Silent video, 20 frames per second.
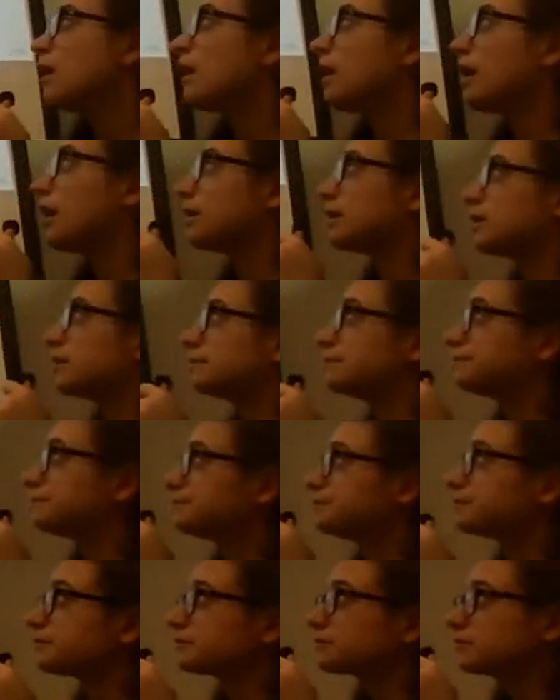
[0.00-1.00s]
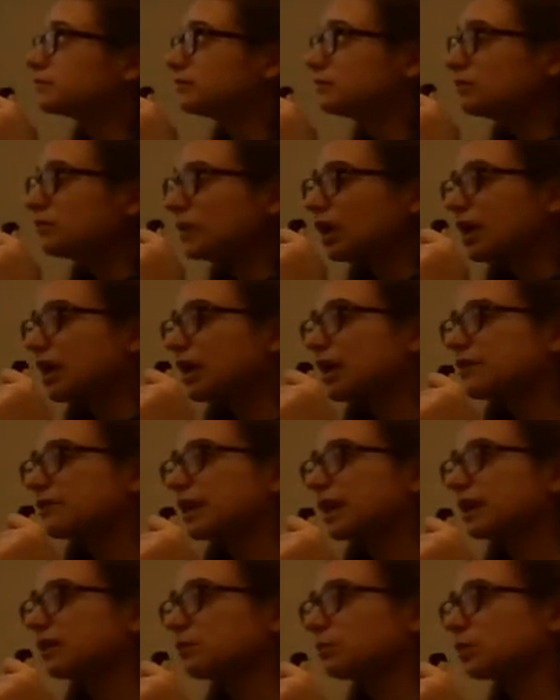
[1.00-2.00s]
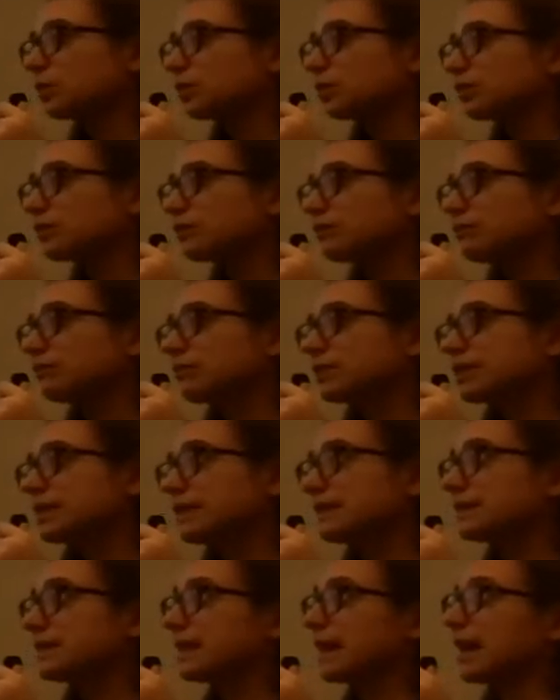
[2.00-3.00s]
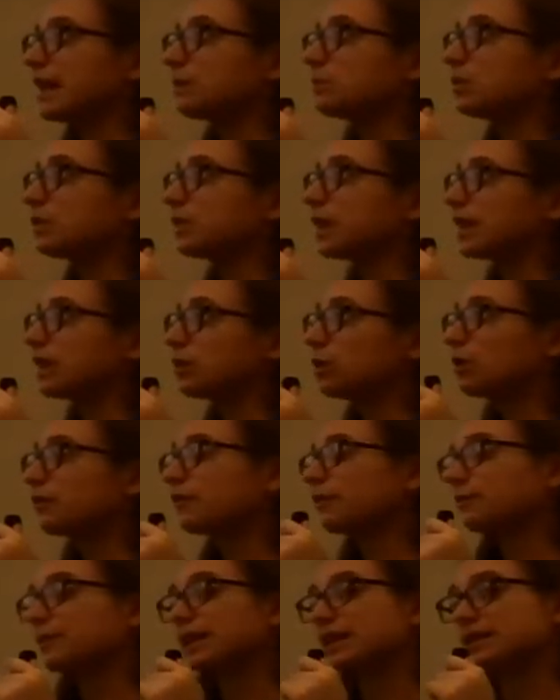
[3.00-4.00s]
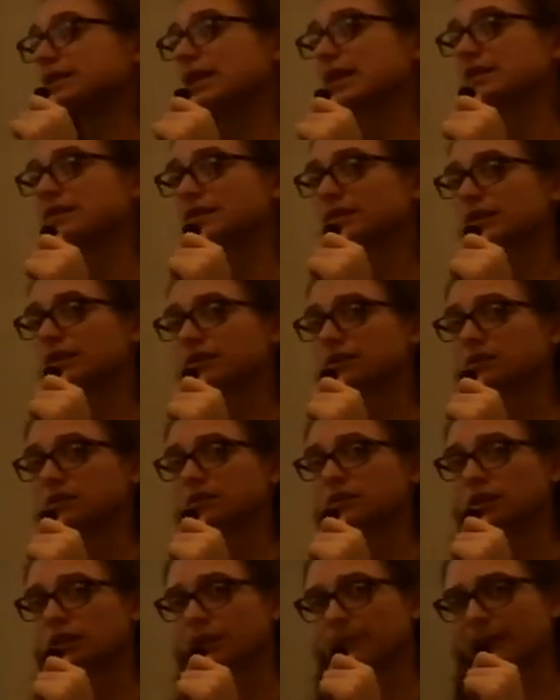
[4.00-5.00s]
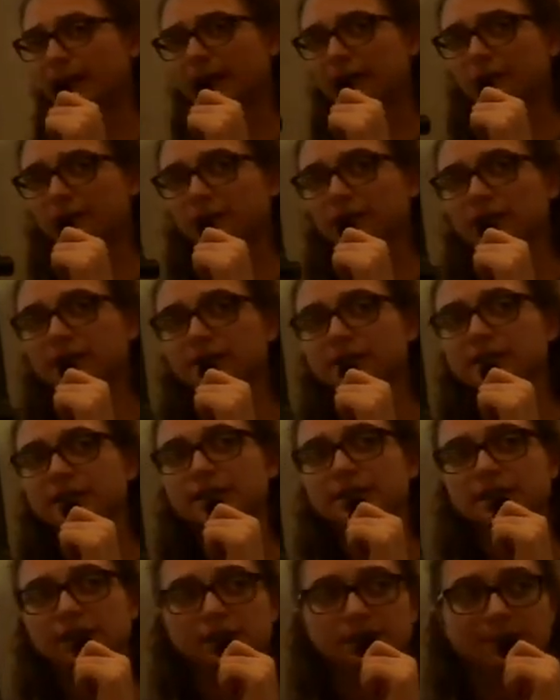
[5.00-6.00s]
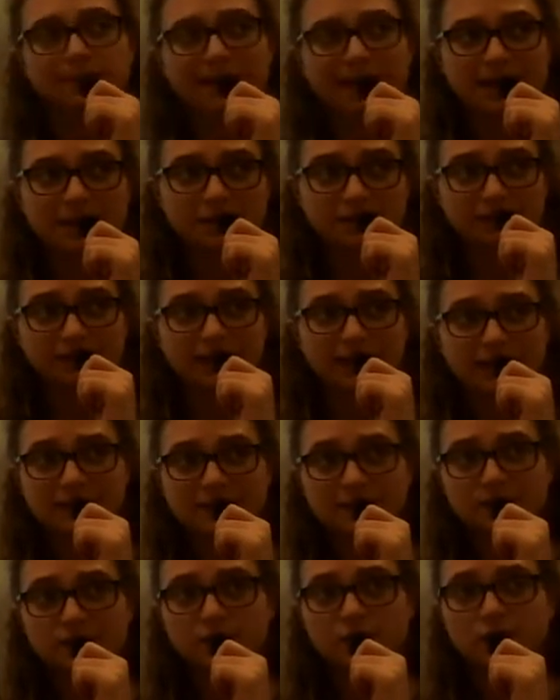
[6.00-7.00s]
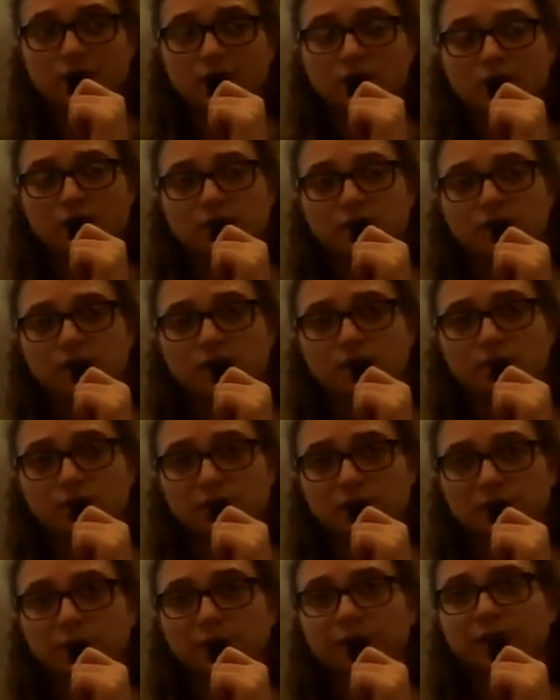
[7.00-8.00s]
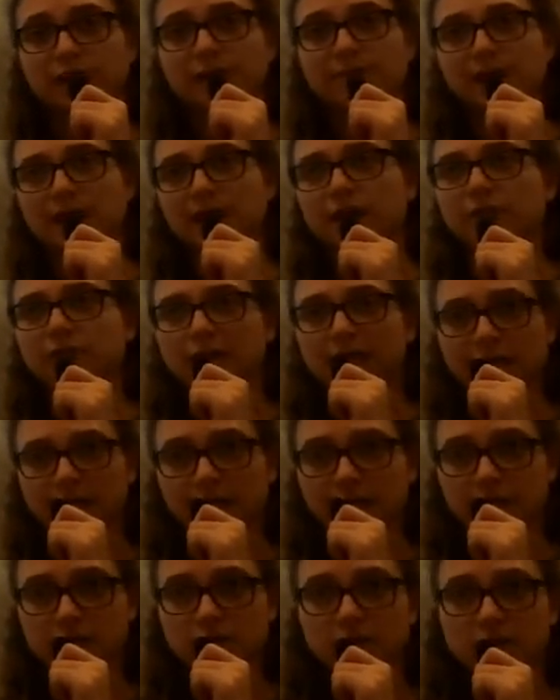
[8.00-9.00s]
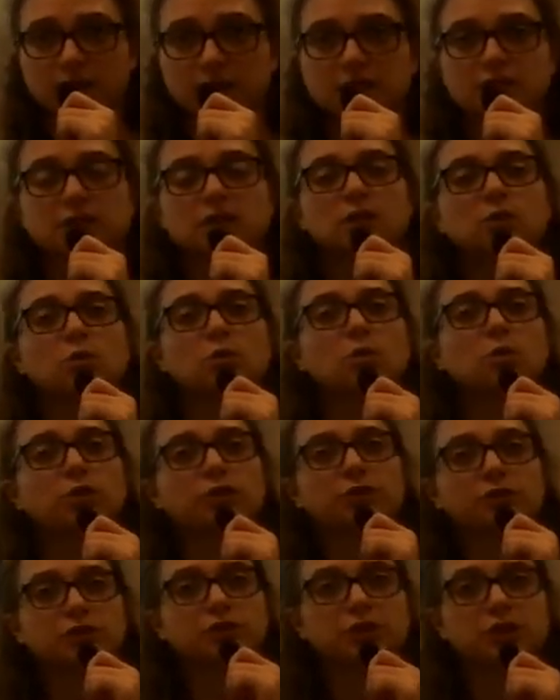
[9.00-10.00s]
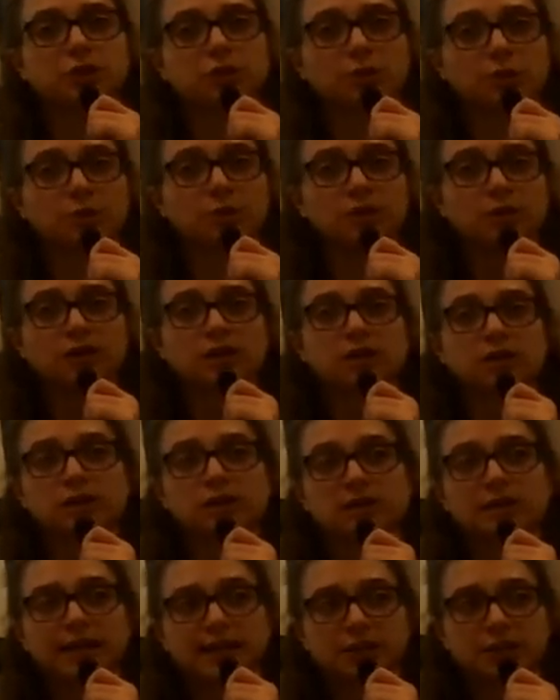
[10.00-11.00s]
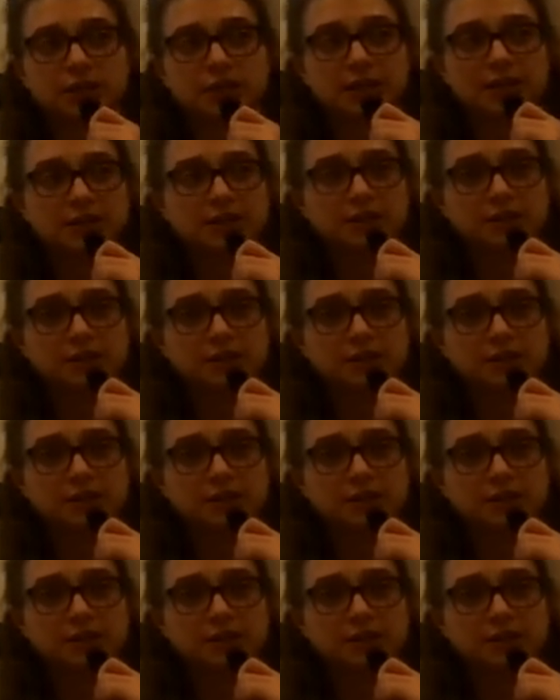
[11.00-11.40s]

And then CCK will then go from the intestine to the pancreas and tell the pancreas to secrete pancreatic juices in order to digest